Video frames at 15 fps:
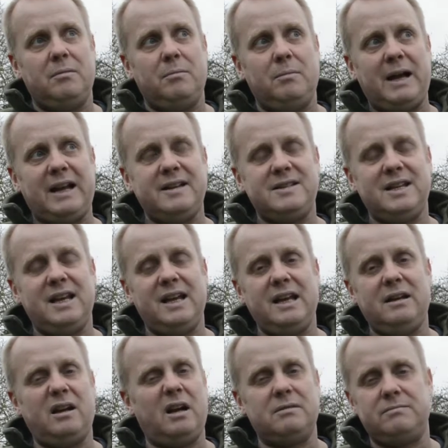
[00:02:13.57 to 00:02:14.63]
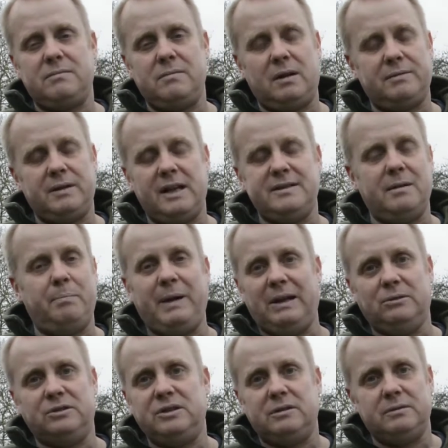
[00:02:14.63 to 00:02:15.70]
magazine. It's a
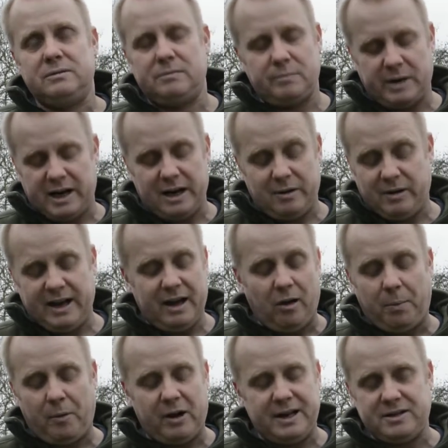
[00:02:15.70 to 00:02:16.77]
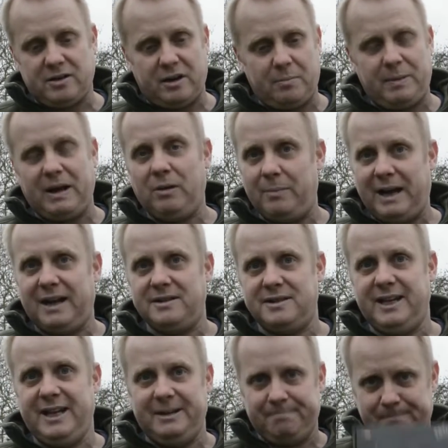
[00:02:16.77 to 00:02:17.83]
belt, but anyway, it operates on a belt
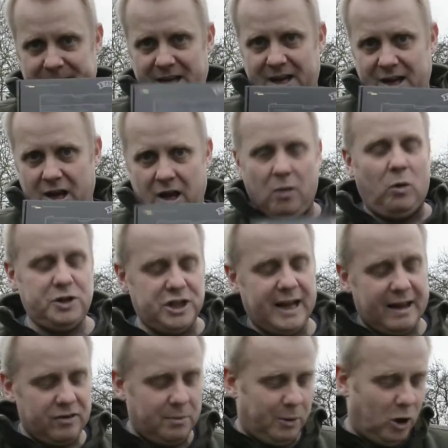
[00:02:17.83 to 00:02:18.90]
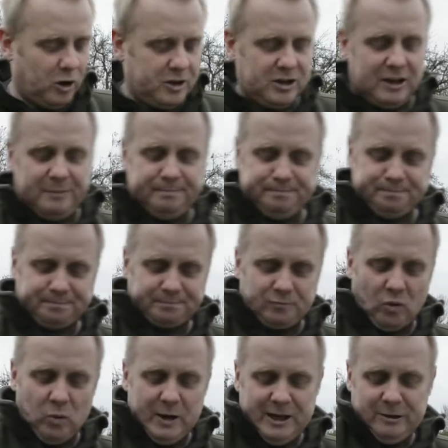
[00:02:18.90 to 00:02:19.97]
magazine. What do you get in the box?
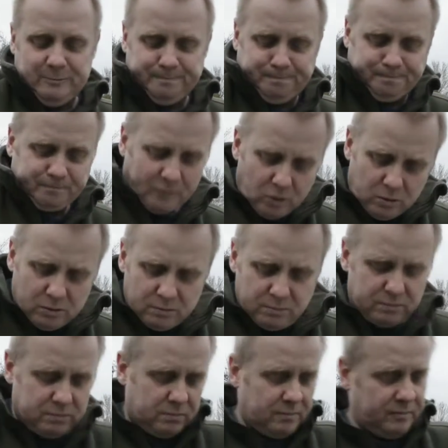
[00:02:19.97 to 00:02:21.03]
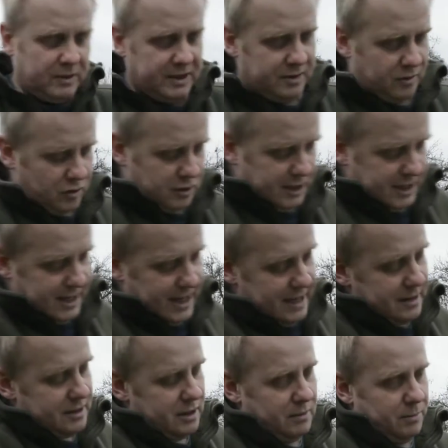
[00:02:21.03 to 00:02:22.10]
Well, let's try and get
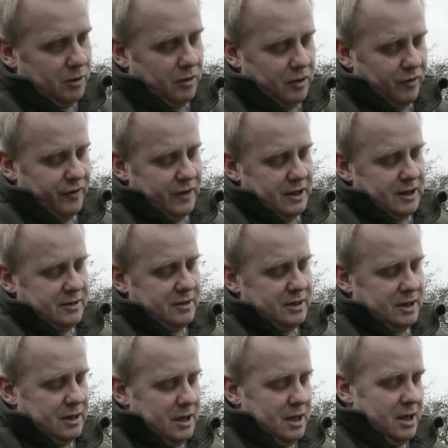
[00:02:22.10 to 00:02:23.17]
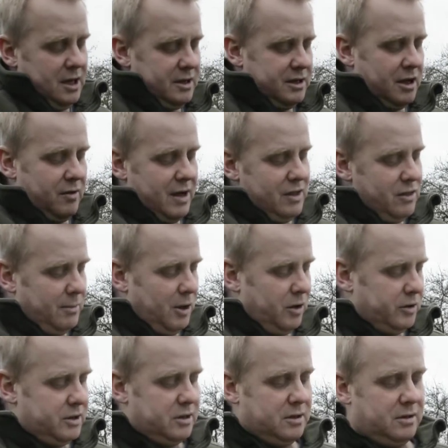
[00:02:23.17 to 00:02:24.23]
into the box first. So in the
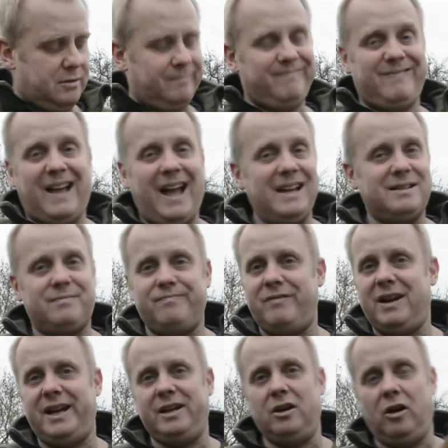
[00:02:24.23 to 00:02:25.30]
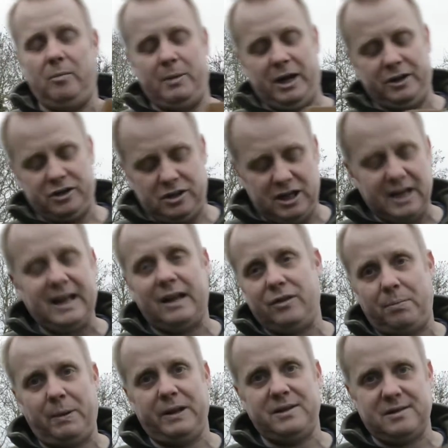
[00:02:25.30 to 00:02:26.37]
box, it's really not much. You get the
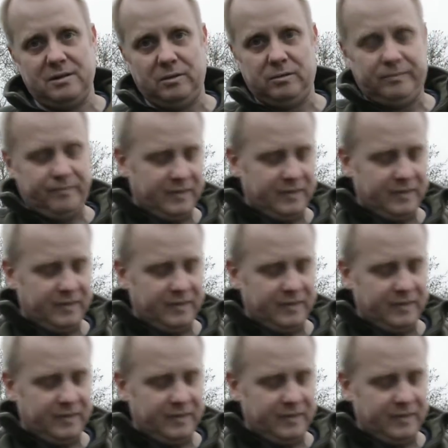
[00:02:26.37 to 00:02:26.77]
pistol,